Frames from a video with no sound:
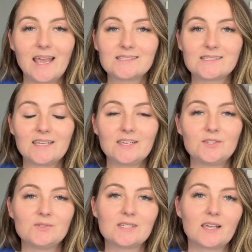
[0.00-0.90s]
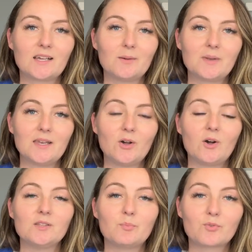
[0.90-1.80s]
Etsy using a company
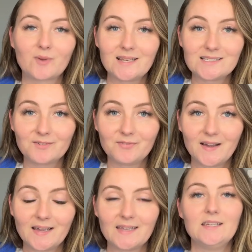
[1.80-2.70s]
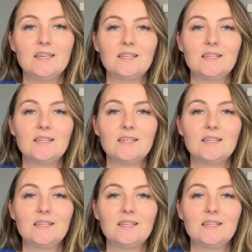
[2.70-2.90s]
called Printify.